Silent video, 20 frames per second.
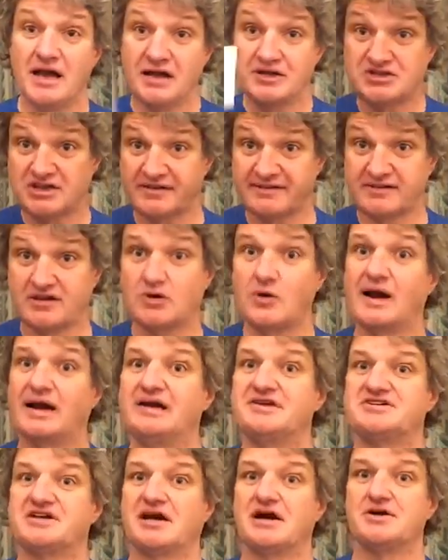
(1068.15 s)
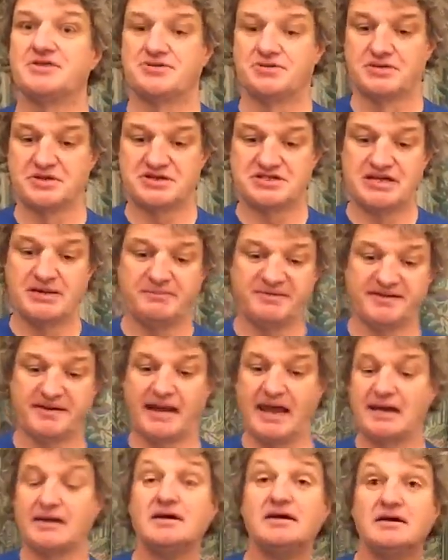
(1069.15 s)
Just to quickly to go through the tips
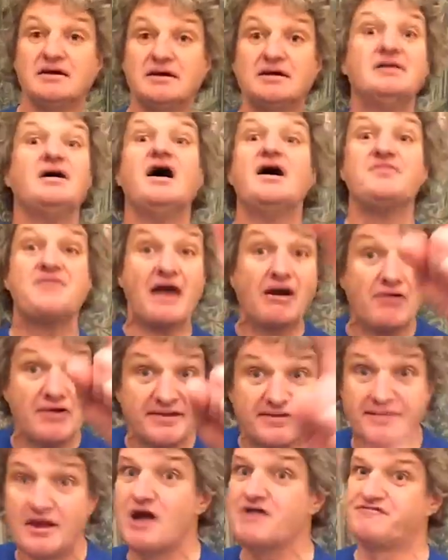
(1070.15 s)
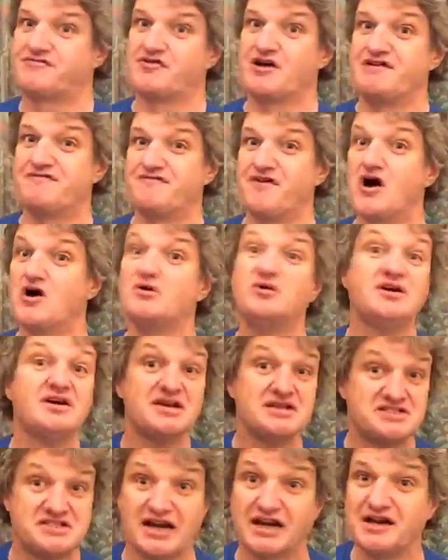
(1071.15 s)
again. There is no free phone.
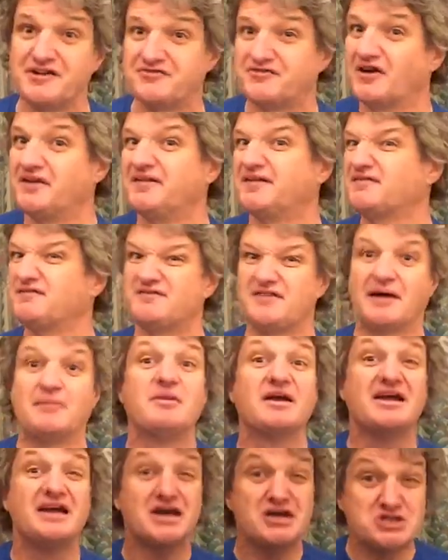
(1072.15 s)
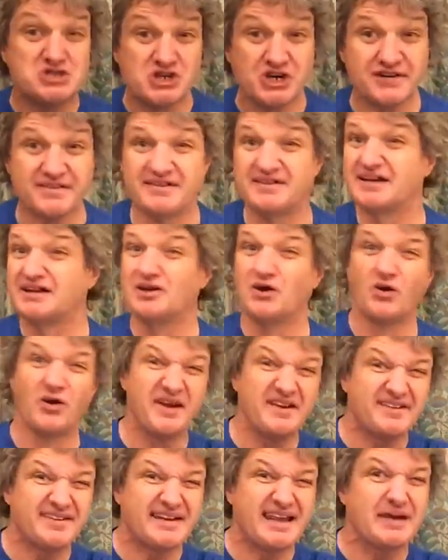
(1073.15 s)
Tell your friends and family. Just ignore
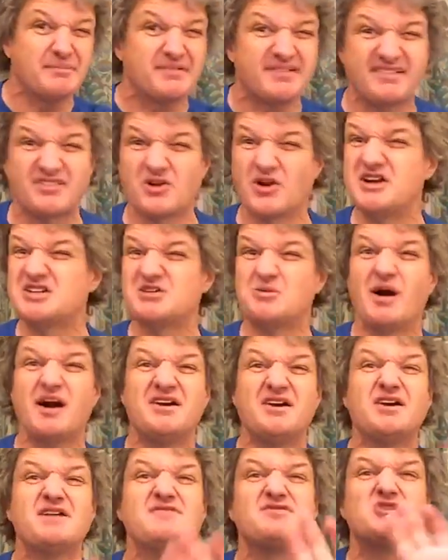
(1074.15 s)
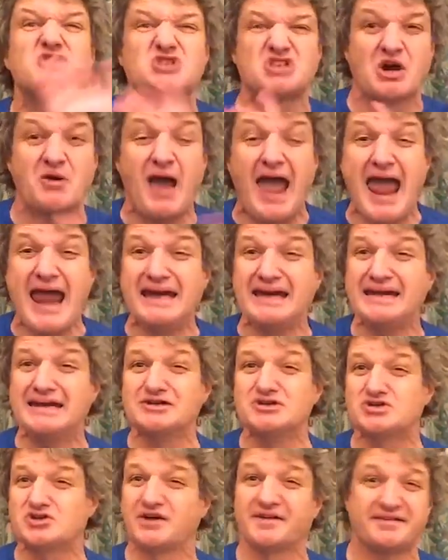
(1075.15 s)
it. Skip straight away. Don't even show any
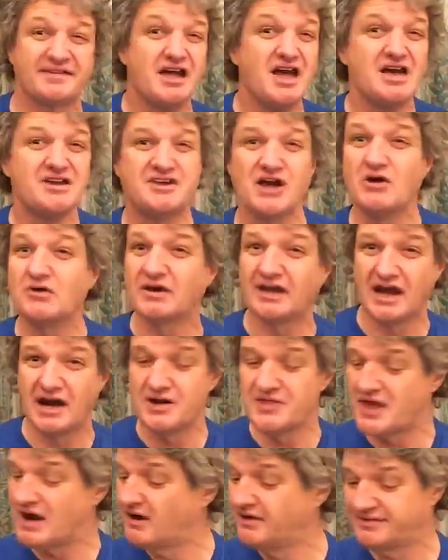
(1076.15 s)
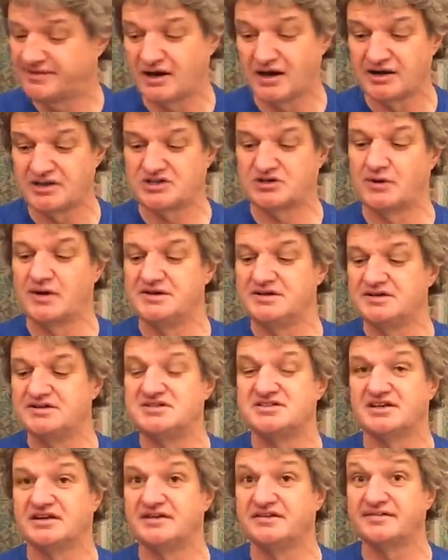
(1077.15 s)
interest. Don't go there. It's going to end in
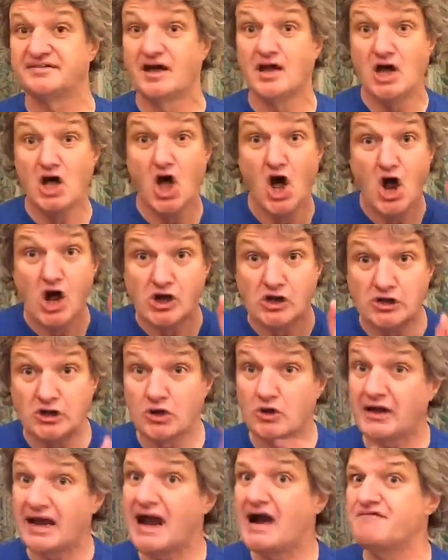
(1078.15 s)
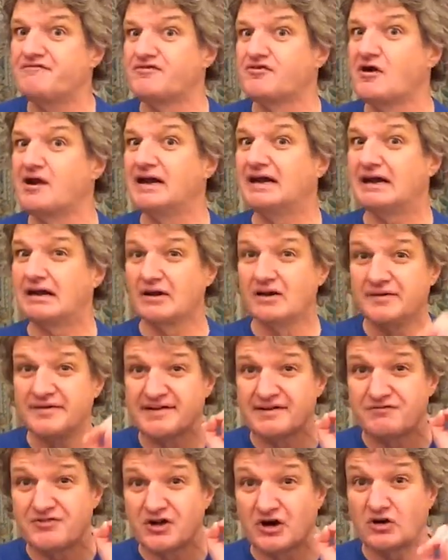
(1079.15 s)
tears. Look out for any clues.
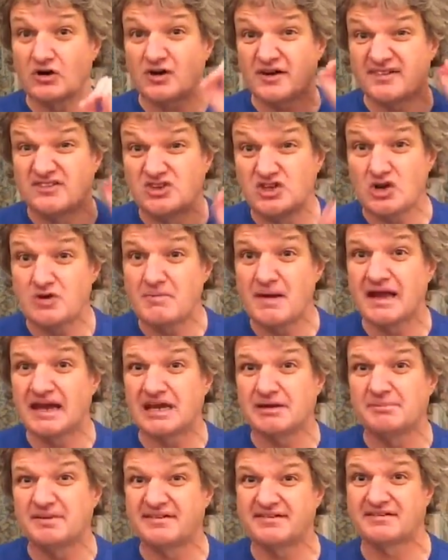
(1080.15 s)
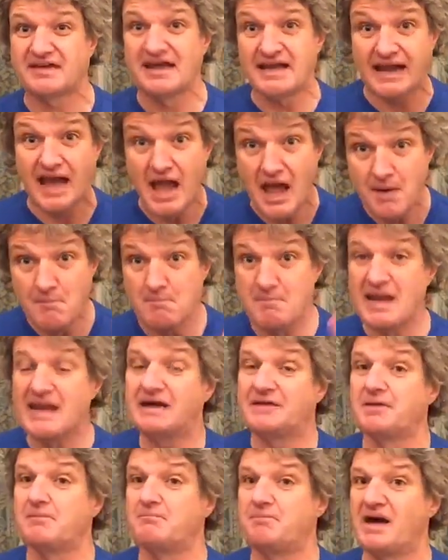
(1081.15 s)
If the crooks do make a mistake, make
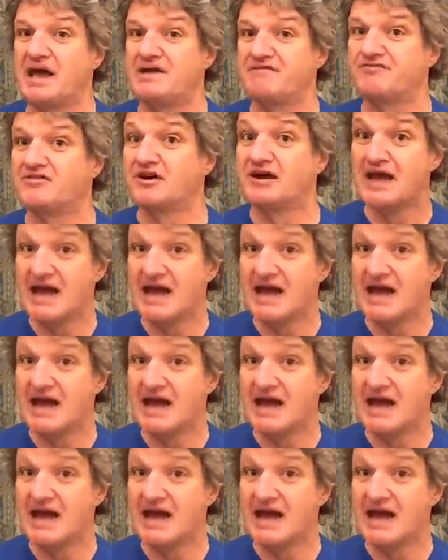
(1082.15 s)
them pay for it.